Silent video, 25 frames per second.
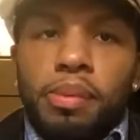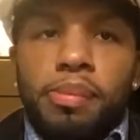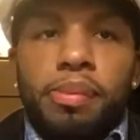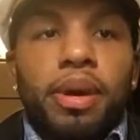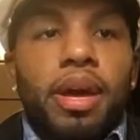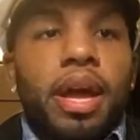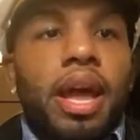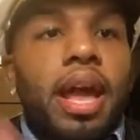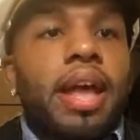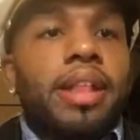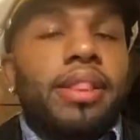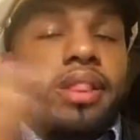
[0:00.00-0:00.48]

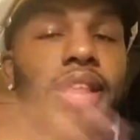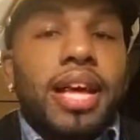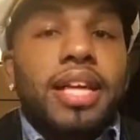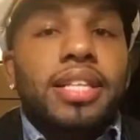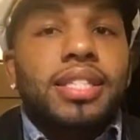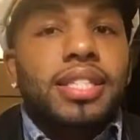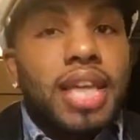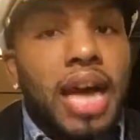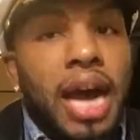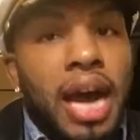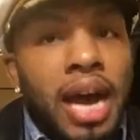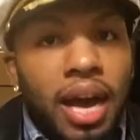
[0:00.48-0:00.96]
But at
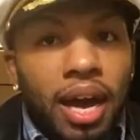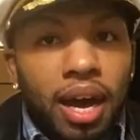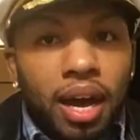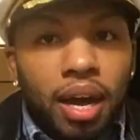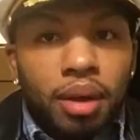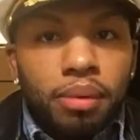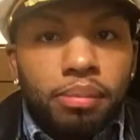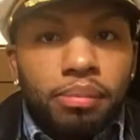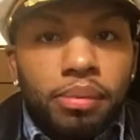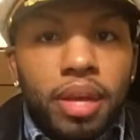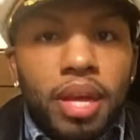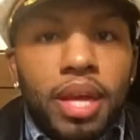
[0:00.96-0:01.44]
that
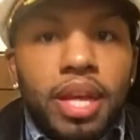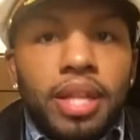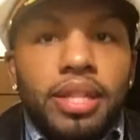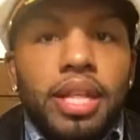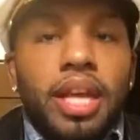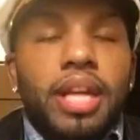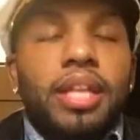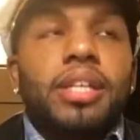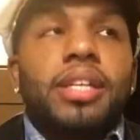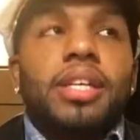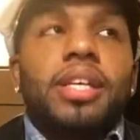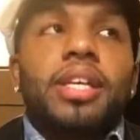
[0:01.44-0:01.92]
time,
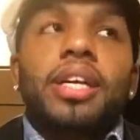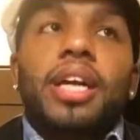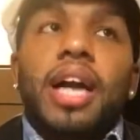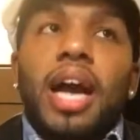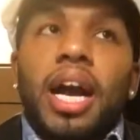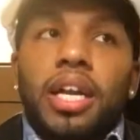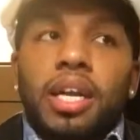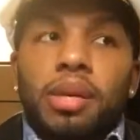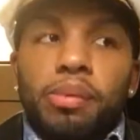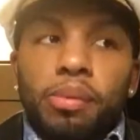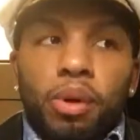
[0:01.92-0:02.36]
that did kind